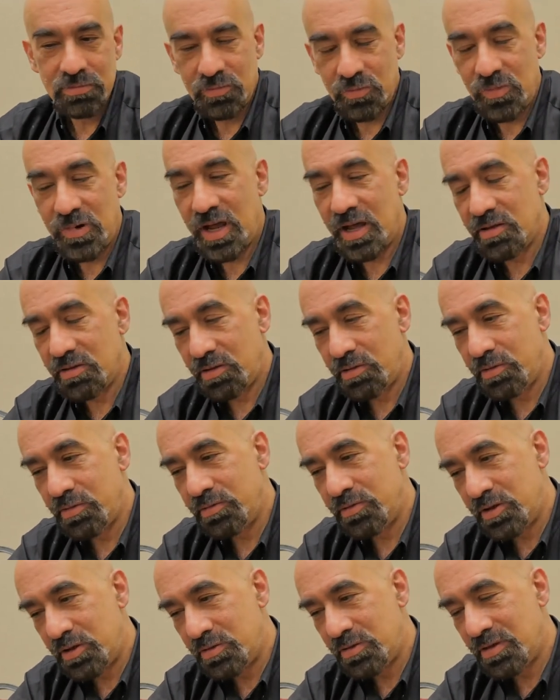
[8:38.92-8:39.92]
We're not
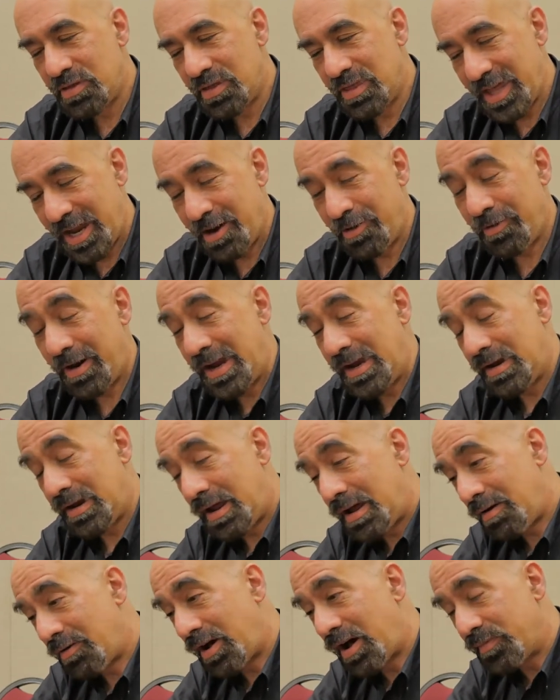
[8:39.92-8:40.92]
there right
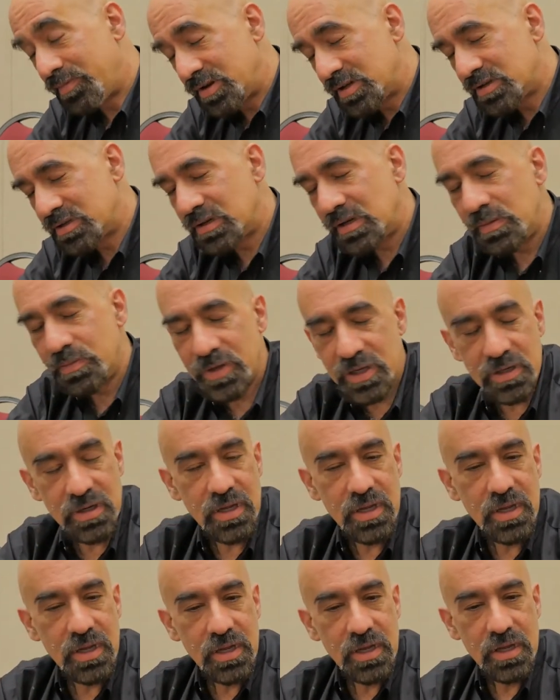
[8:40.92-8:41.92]
now, obviously. But
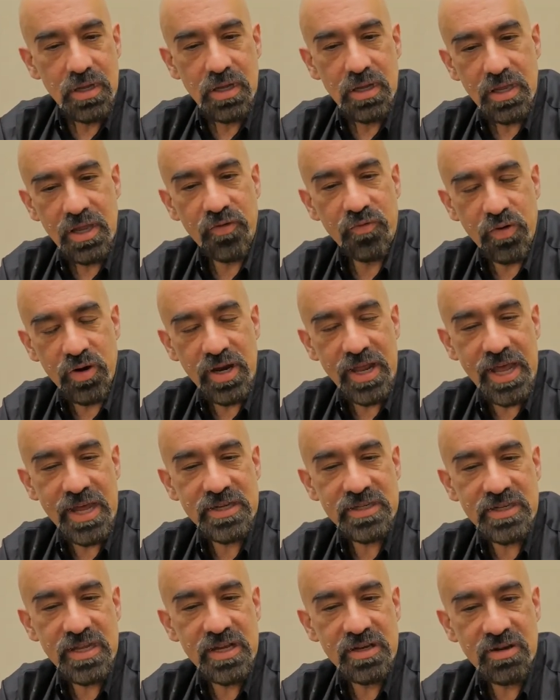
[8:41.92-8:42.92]
if we're
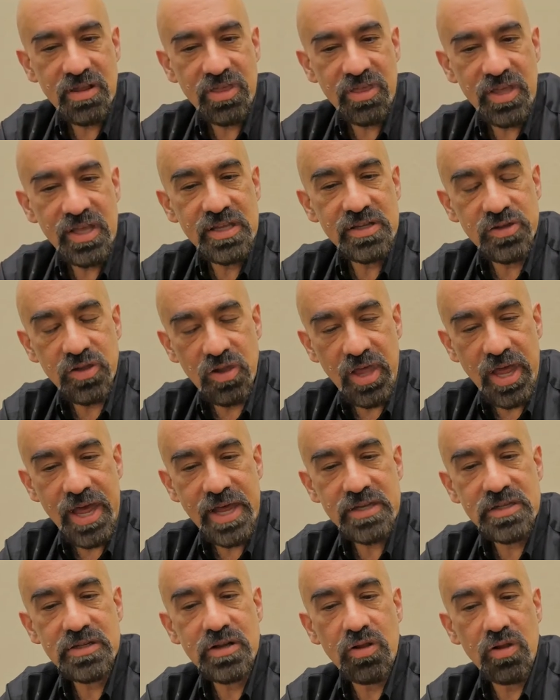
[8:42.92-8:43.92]
asking, do things
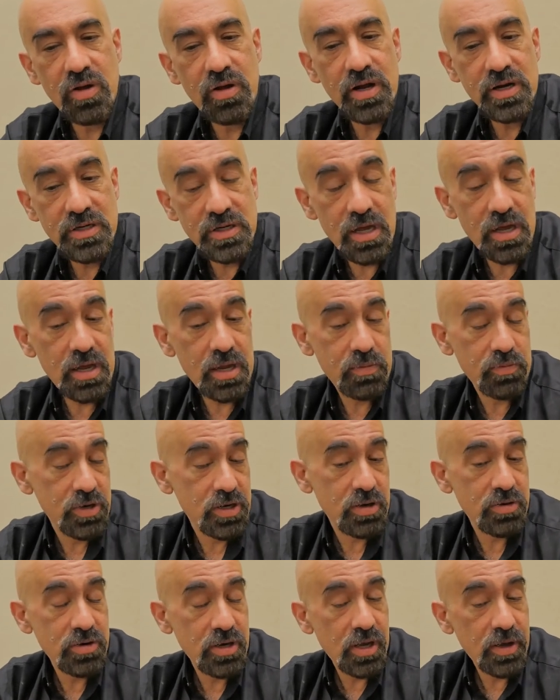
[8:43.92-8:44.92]
last a long time, we
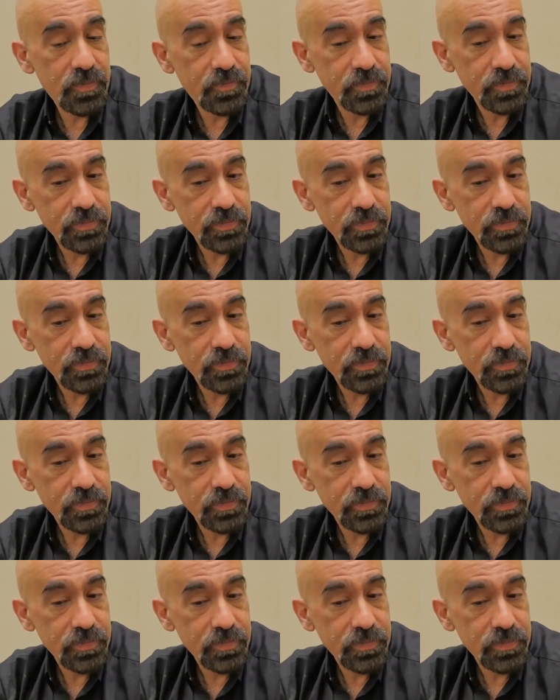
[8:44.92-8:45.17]
don't know.